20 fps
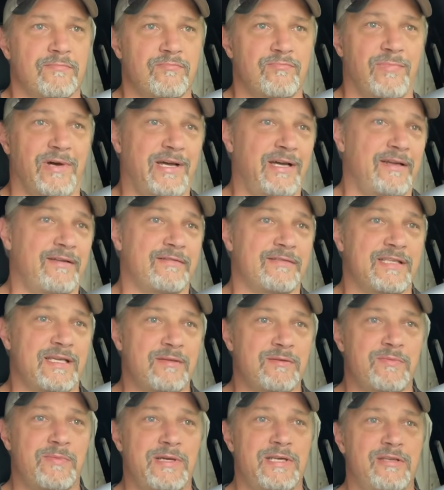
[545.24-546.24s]
But it
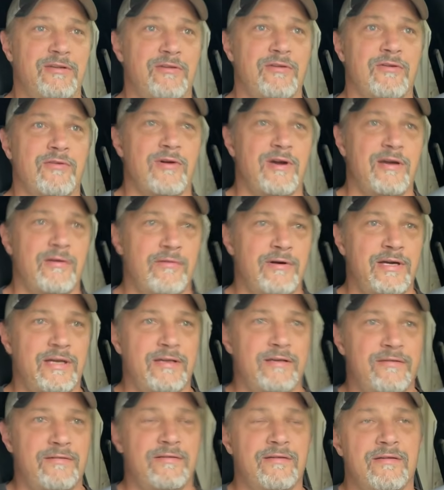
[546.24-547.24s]
seems to be doing quite well.